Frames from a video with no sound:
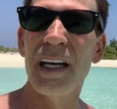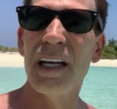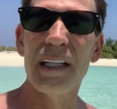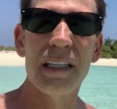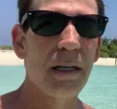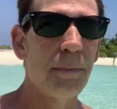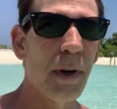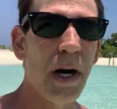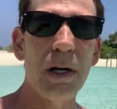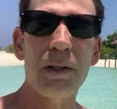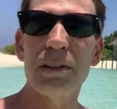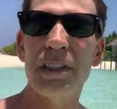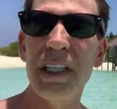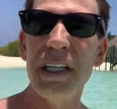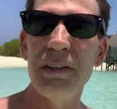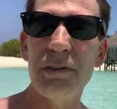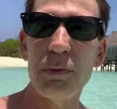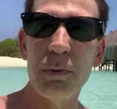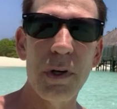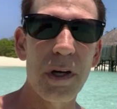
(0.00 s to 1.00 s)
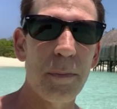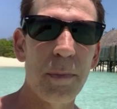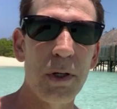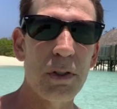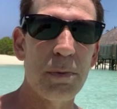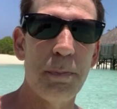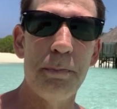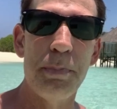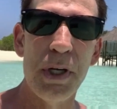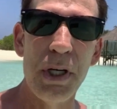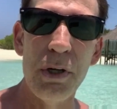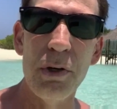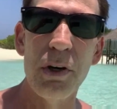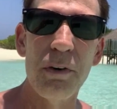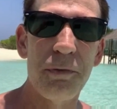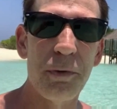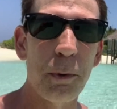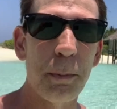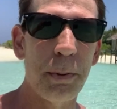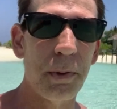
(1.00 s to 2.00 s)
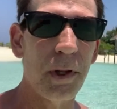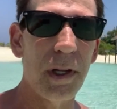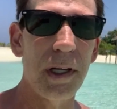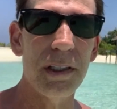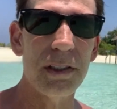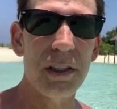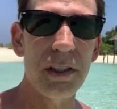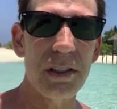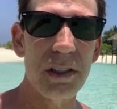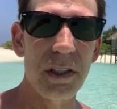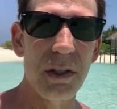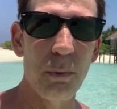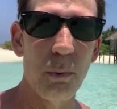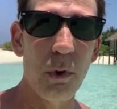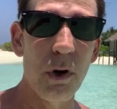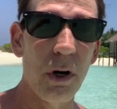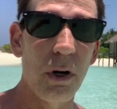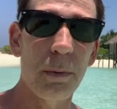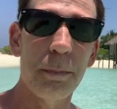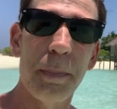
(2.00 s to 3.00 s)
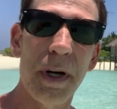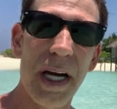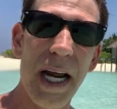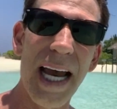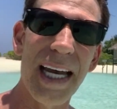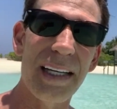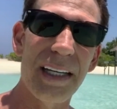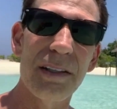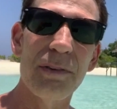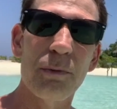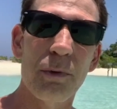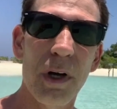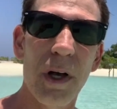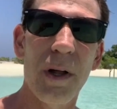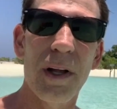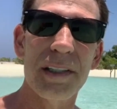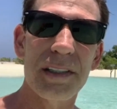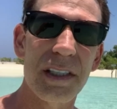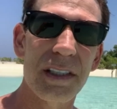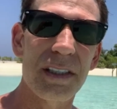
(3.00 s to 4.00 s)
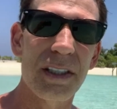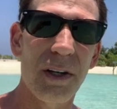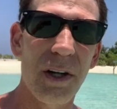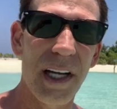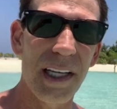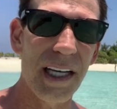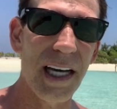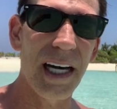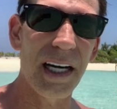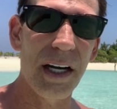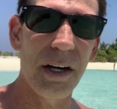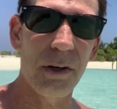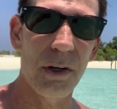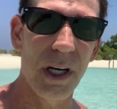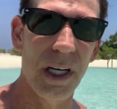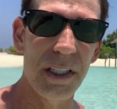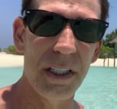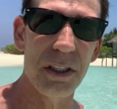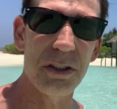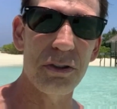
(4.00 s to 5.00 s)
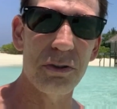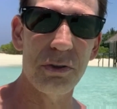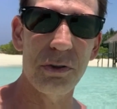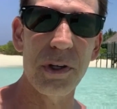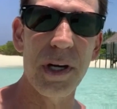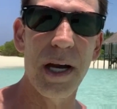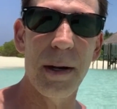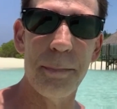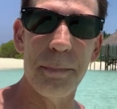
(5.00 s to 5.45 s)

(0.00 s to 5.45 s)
The Maldives, one of the most beautiful places in the world, but I didn't realize until I got here on this trip,